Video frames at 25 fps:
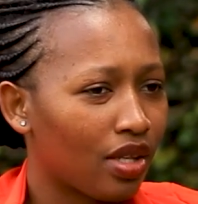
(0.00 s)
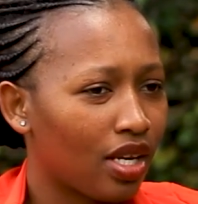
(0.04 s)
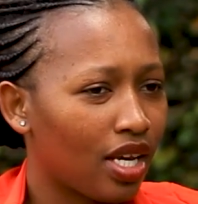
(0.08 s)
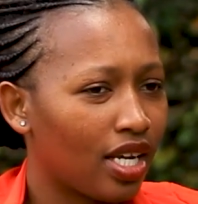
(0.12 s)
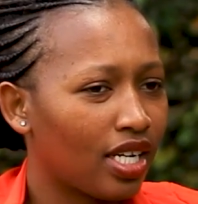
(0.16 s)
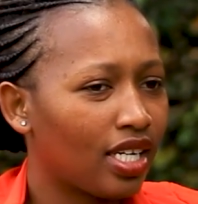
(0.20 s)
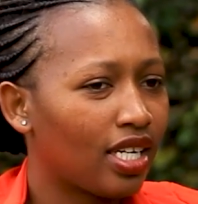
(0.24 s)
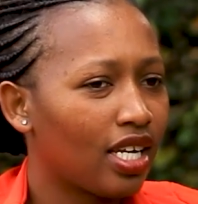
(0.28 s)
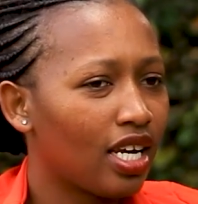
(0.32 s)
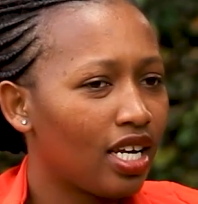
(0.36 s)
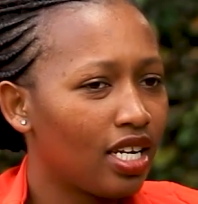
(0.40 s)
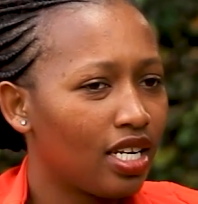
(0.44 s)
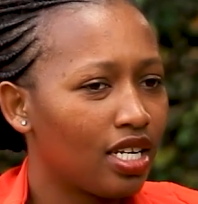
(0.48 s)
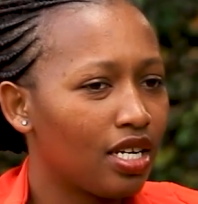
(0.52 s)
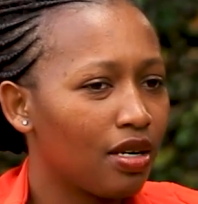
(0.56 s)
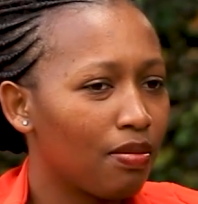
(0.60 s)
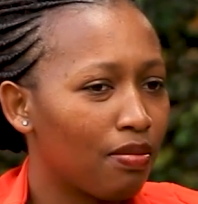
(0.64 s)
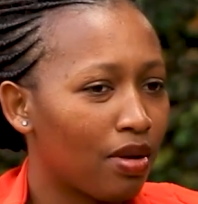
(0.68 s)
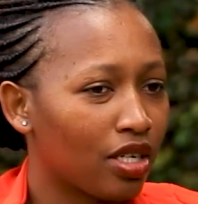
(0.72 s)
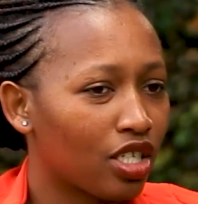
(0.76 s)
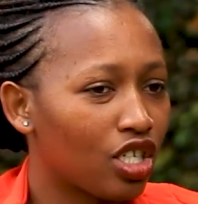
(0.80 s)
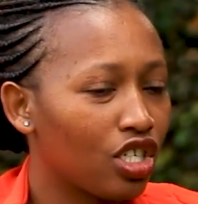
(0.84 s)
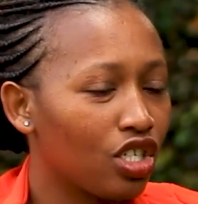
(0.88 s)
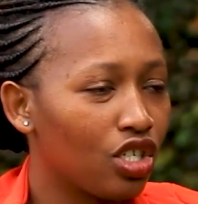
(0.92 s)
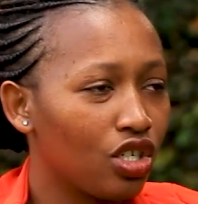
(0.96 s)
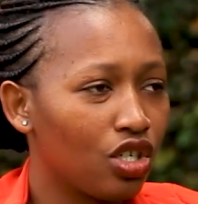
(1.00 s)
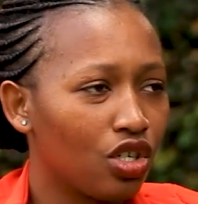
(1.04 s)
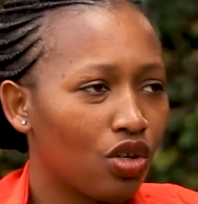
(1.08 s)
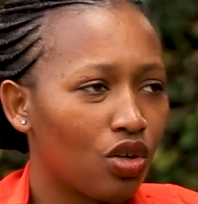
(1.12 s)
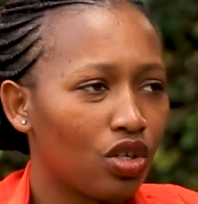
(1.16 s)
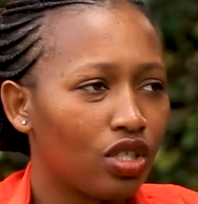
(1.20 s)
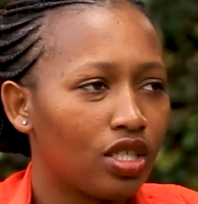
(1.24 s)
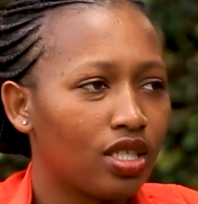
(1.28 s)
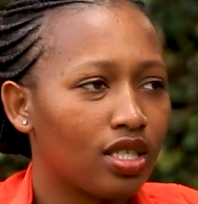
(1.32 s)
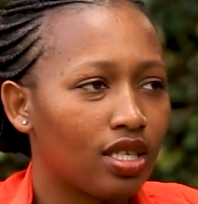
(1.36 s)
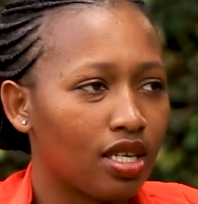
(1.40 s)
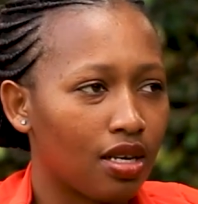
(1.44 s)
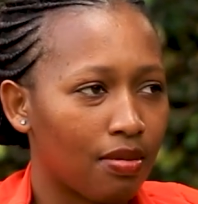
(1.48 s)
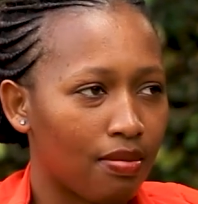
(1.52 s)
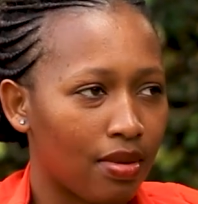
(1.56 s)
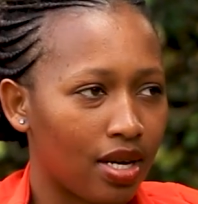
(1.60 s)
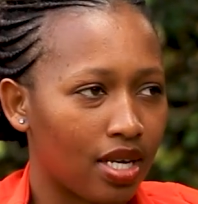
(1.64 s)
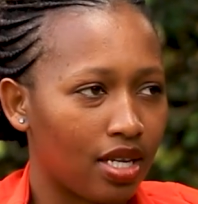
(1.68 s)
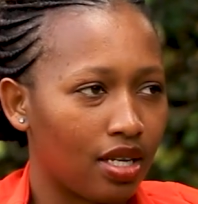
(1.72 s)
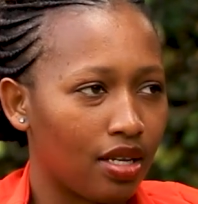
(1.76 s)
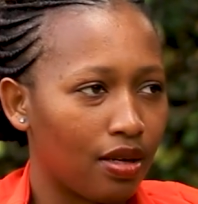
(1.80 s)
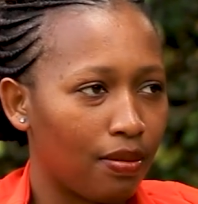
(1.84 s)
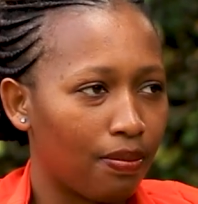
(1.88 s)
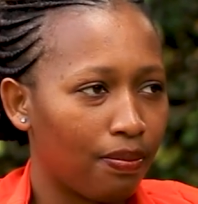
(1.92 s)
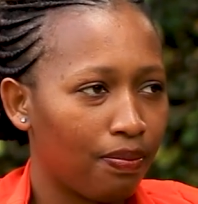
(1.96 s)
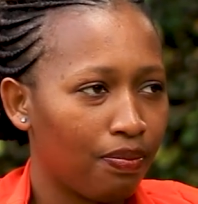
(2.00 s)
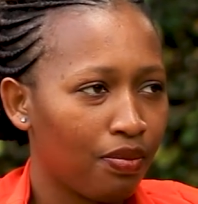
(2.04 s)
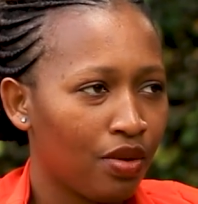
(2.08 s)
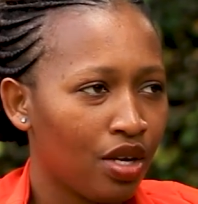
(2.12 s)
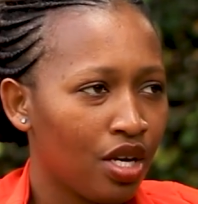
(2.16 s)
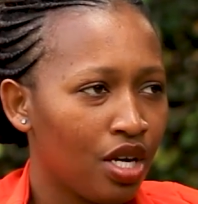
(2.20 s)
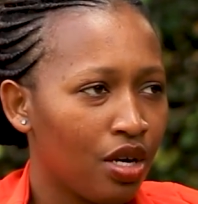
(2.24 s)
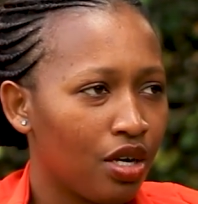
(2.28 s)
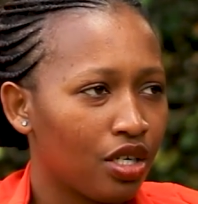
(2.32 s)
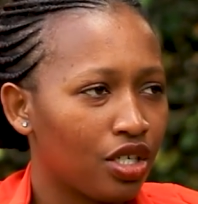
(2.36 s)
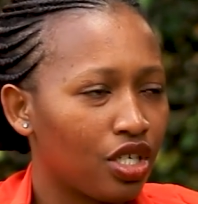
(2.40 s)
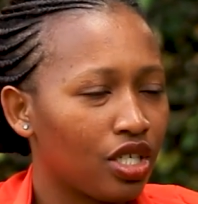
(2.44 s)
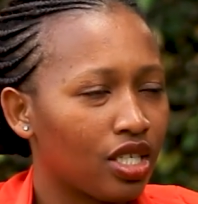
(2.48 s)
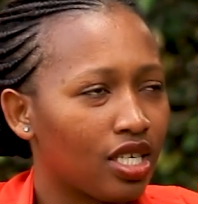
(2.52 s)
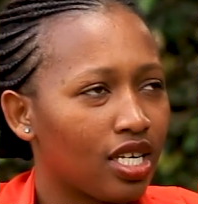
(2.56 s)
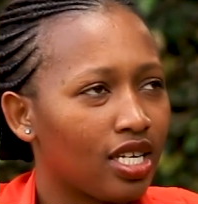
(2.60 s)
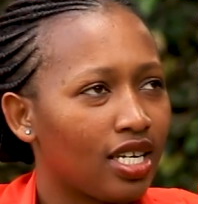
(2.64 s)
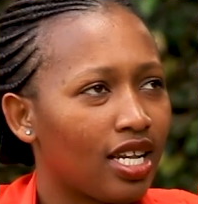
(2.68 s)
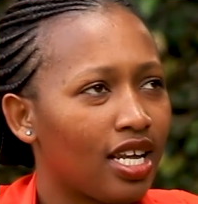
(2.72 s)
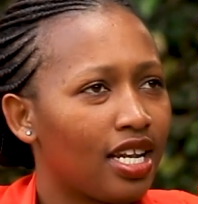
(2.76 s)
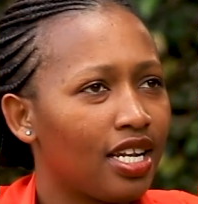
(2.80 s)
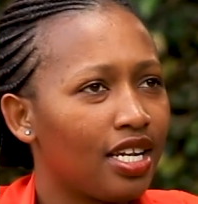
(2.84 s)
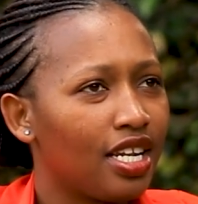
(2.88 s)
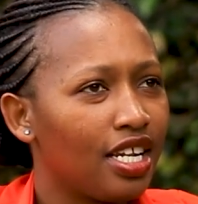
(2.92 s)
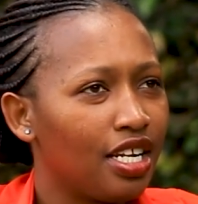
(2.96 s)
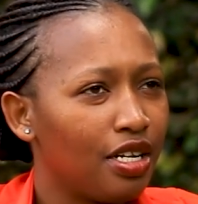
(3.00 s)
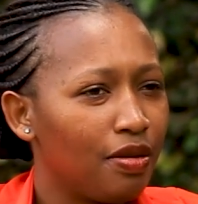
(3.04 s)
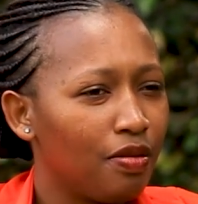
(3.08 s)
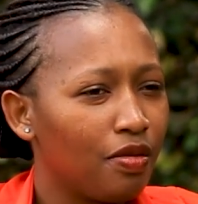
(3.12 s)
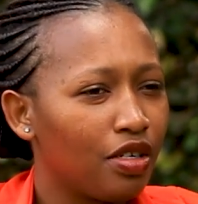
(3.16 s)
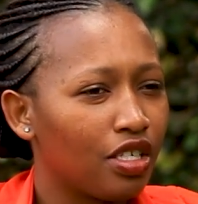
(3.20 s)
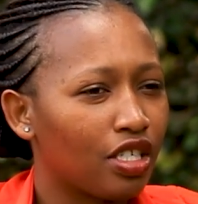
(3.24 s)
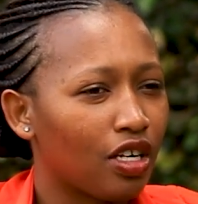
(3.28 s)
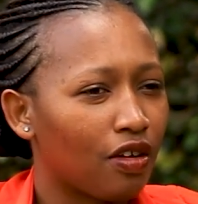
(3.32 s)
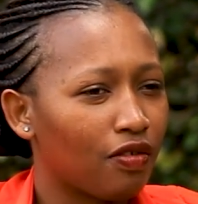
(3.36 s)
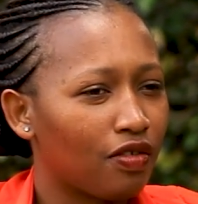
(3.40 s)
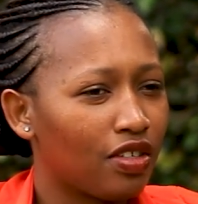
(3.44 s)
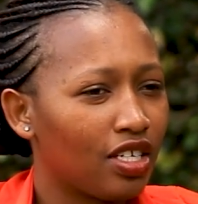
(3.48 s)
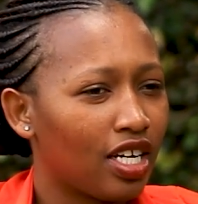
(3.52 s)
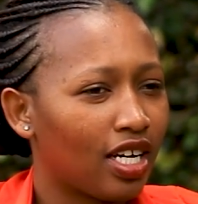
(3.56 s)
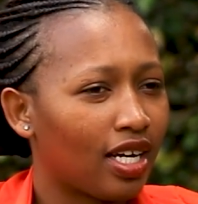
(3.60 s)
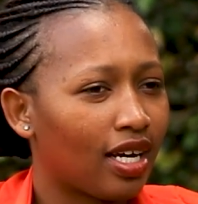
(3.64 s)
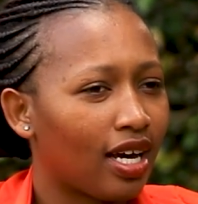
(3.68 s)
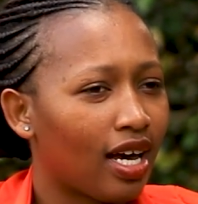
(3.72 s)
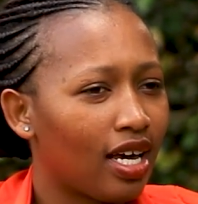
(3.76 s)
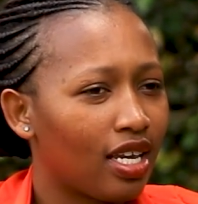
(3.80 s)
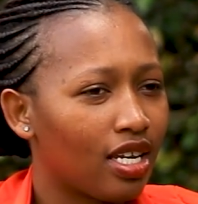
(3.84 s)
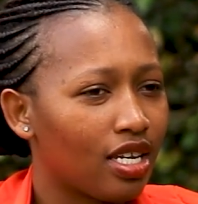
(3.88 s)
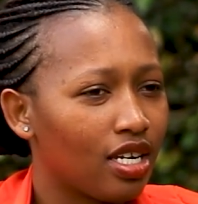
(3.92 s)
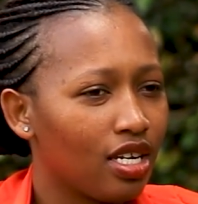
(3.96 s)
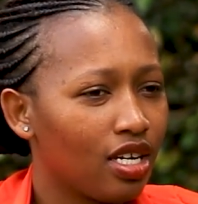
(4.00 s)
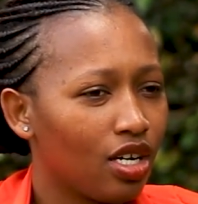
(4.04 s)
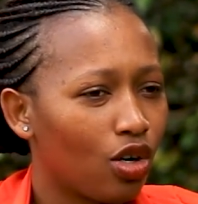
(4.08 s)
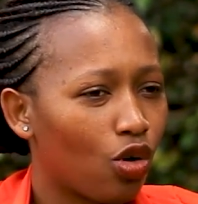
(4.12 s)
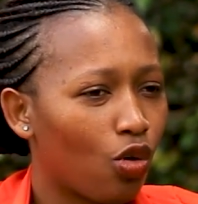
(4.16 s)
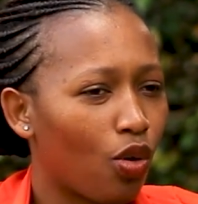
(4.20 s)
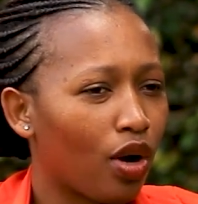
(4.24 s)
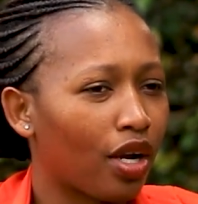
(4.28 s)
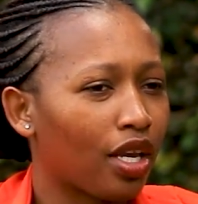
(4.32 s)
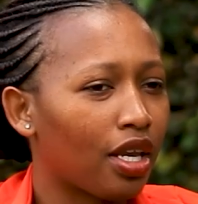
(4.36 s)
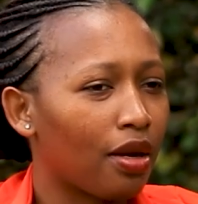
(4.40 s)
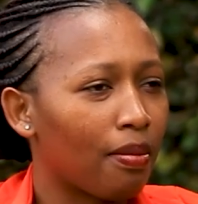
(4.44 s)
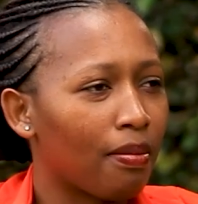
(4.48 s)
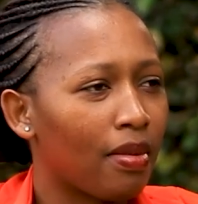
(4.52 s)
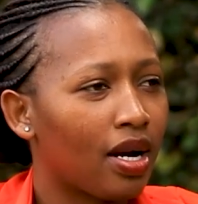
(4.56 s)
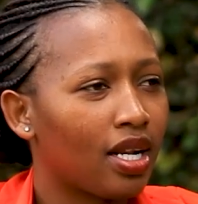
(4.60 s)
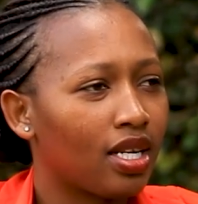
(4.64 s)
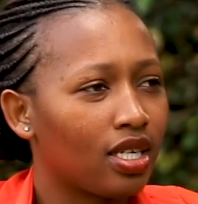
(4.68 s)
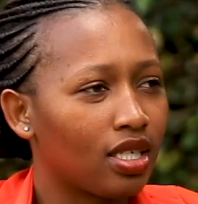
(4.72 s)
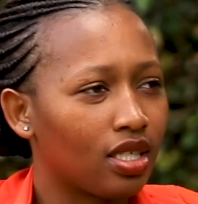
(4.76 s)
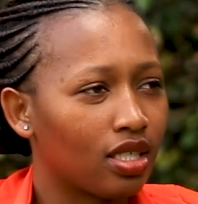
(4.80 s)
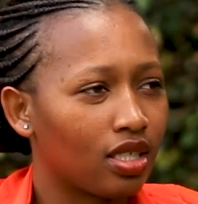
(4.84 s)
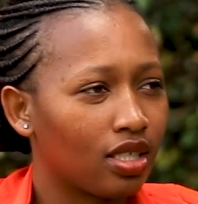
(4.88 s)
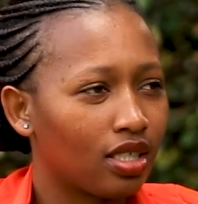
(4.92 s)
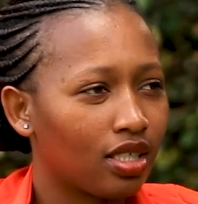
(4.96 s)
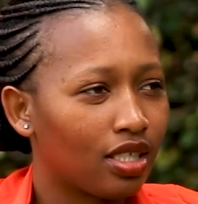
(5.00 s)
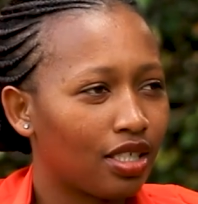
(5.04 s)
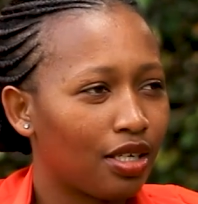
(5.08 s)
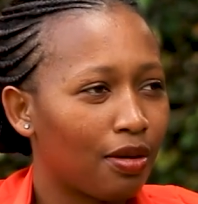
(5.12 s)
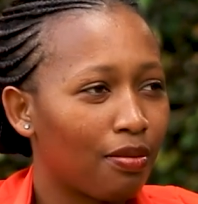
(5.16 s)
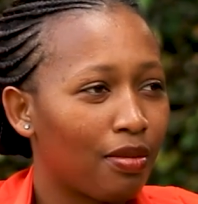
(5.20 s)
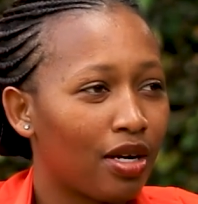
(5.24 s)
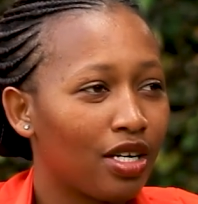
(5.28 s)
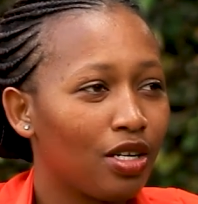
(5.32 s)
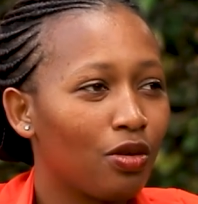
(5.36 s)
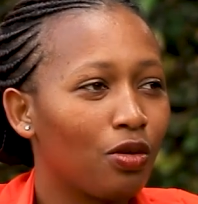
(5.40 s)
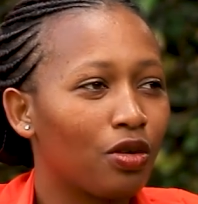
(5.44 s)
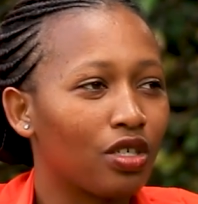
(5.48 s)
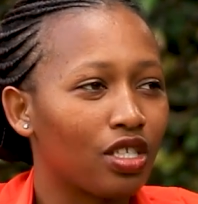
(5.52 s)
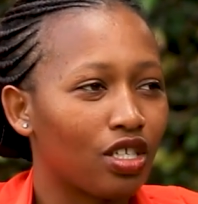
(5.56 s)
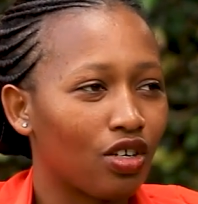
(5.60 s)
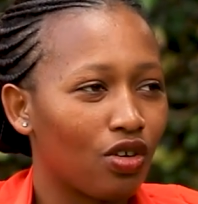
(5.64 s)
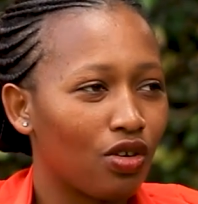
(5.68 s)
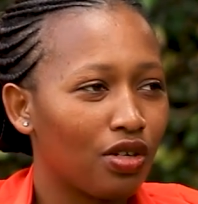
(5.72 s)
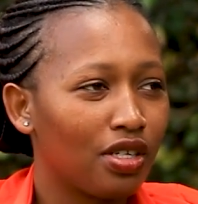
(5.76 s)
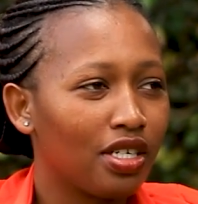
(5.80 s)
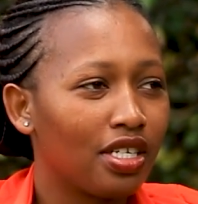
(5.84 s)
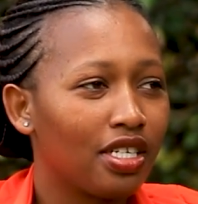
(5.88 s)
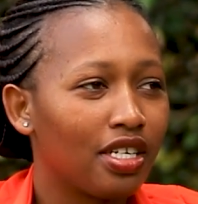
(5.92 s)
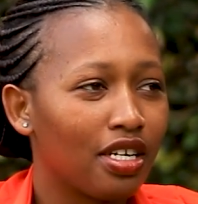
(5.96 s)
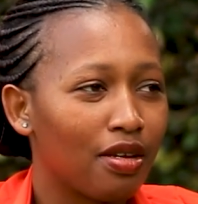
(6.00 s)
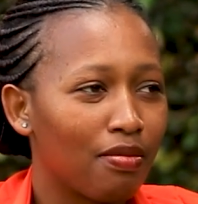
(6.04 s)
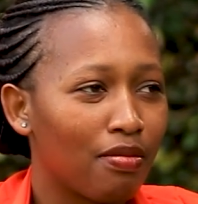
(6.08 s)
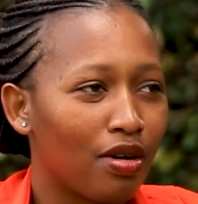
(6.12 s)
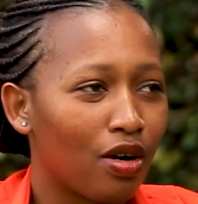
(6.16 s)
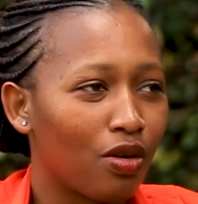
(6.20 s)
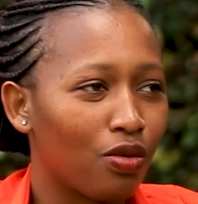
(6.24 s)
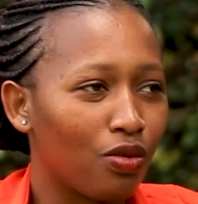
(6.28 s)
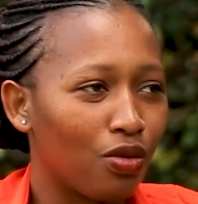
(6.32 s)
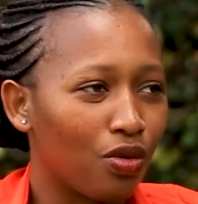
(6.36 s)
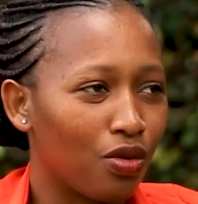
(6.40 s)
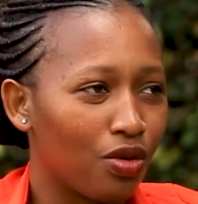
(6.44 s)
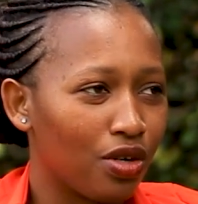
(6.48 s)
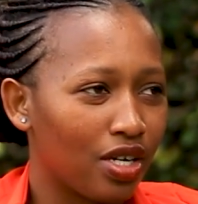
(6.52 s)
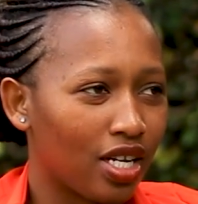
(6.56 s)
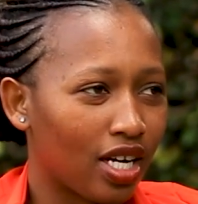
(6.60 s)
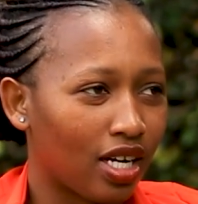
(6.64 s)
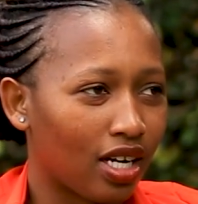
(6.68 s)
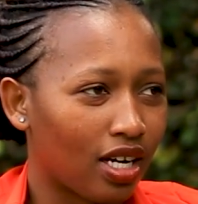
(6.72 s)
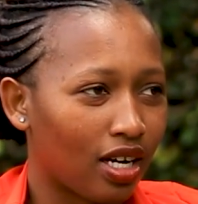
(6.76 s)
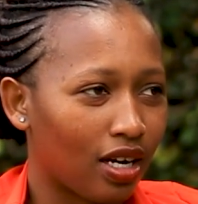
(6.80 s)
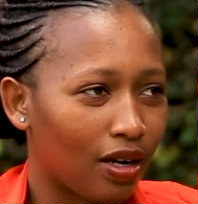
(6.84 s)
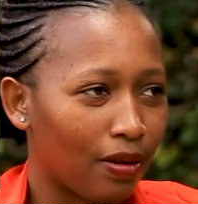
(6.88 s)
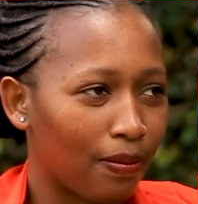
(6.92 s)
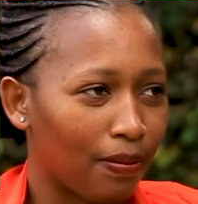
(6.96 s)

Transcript: And then, but she did not say my name. She said, and then nitafutie gari kwa Kimani. Kimani was the only neighbor who owned a car.